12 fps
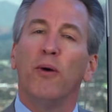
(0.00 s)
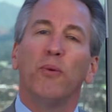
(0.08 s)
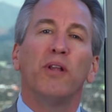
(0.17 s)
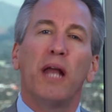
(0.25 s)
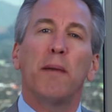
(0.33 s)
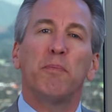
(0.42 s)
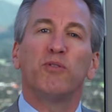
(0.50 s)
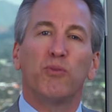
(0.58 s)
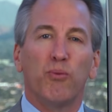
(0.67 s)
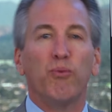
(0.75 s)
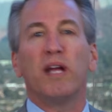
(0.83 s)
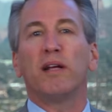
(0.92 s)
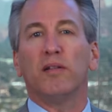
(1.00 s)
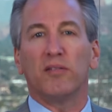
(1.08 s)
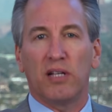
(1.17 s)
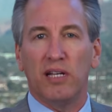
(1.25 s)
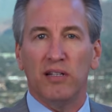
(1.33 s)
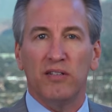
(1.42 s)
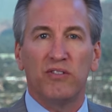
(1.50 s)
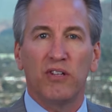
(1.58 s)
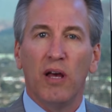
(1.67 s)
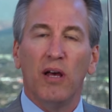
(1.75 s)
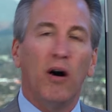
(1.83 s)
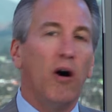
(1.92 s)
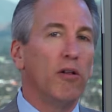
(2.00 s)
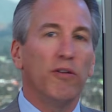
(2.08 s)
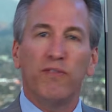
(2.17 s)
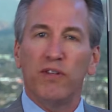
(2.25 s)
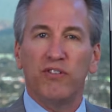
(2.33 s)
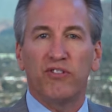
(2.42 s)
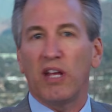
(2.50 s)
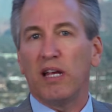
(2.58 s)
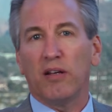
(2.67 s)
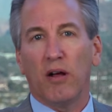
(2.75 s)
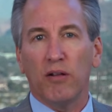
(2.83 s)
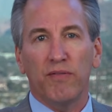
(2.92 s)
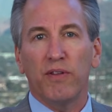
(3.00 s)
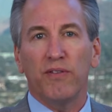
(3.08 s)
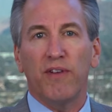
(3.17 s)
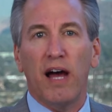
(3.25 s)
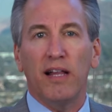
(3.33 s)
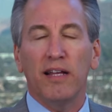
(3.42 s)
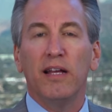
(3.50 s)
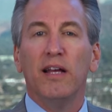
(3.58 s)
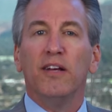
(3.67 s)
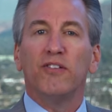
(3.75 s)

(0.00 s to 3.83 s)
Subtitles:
Well, it happens with regular kids all over the state and all over the valley.